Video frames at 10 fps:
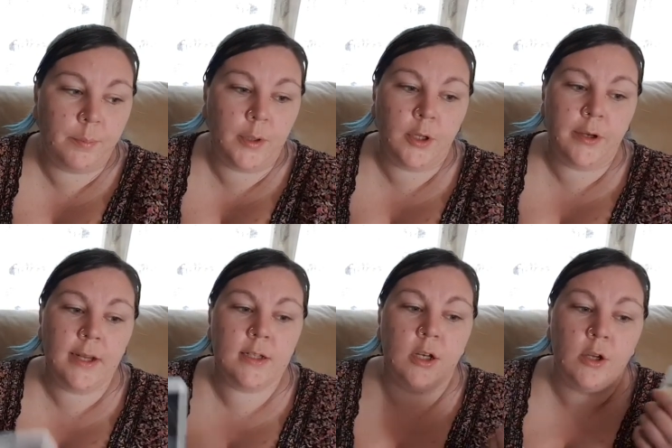but you
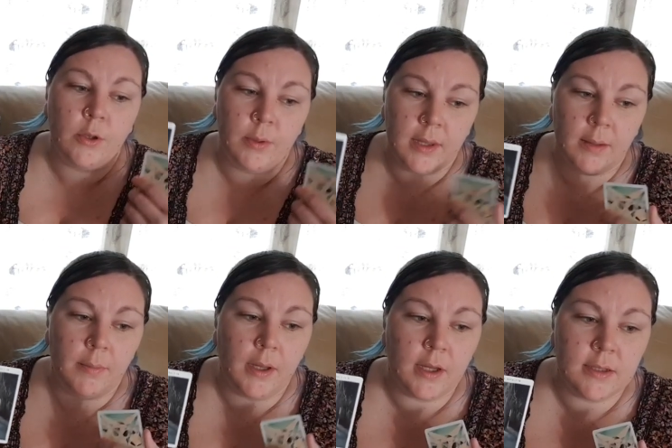need to look within
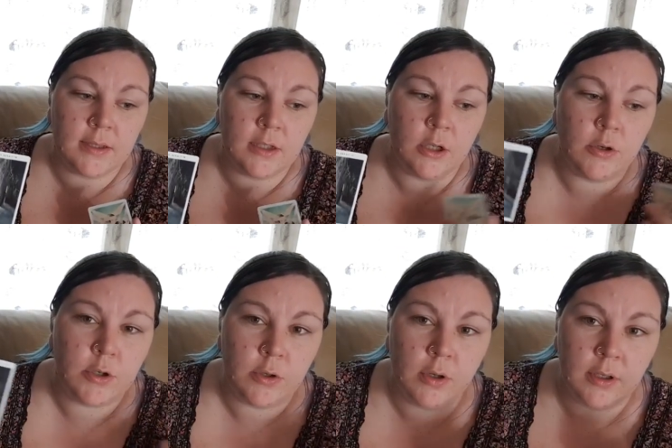because you
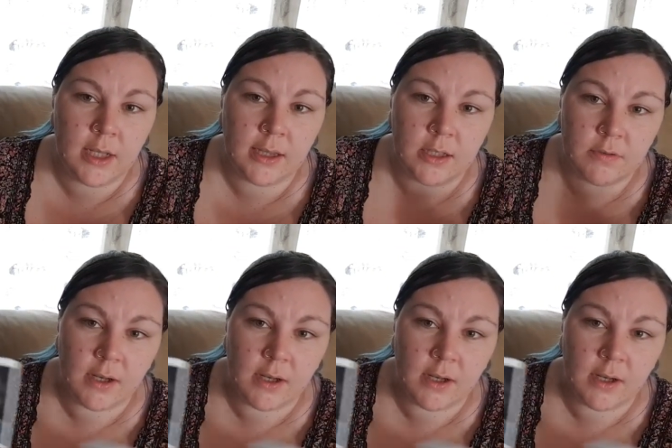do not need this